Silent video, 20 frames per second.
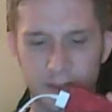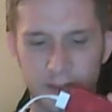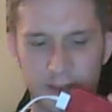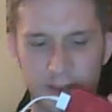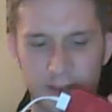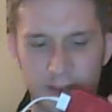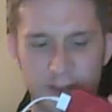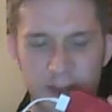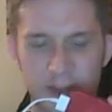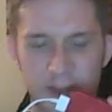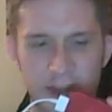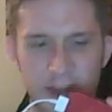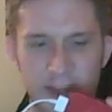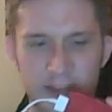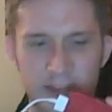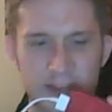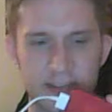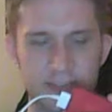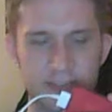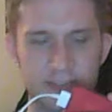if the Lions
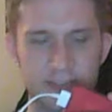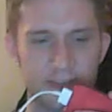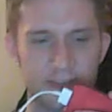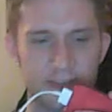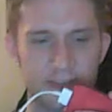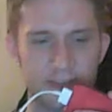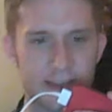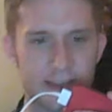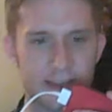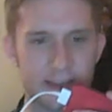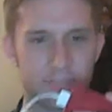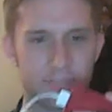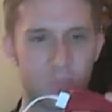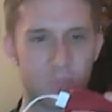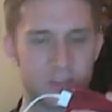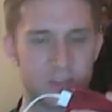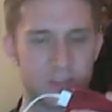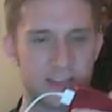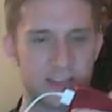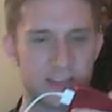defense kept
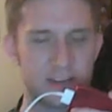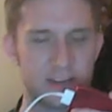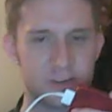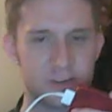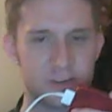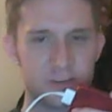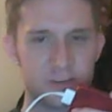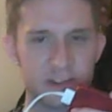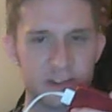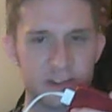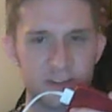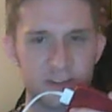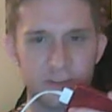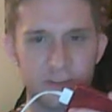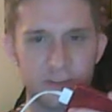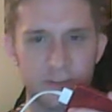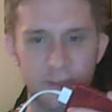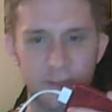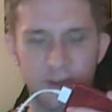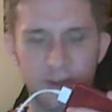forcing issues against the
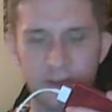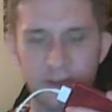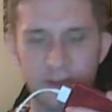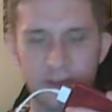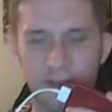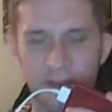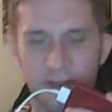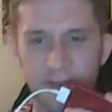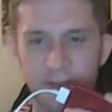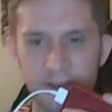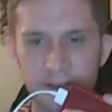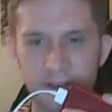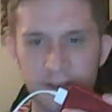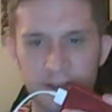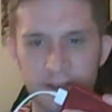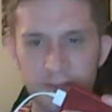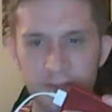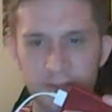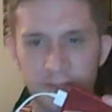Bears offense,